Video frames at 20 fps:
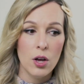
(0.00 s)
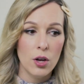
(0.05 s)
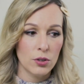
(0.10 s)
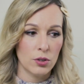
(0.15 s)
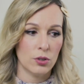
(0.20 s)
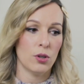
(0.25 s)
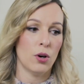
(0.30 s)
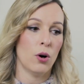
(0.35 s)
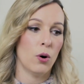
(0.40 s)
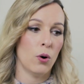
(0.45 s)

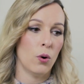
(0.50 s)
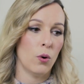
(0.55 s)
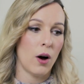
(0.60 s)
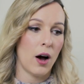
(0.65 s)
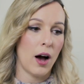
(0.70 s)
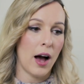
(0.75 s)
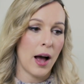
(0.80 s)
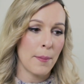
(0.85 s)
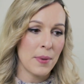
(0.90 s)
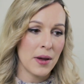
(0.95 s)
So,
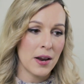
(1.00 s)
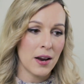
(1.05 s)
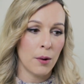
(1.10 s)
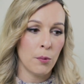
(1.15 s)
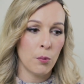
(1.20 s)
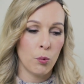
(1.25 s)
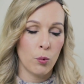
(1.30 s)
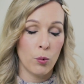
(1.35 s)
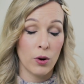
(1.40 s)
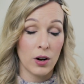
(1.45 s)
I mean,
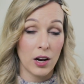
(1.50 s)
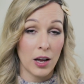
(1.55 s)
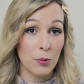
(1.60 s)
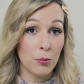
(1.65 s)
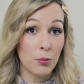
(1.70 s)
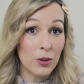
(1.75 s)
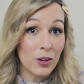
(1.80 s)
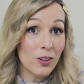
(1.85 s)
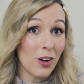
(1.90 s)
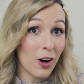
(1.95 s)
and what I
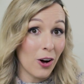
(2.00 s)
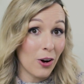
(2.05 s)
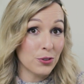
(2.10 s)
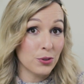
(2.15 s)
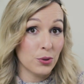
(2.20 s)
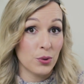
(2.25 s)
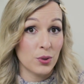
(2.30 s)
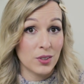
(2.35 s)
will also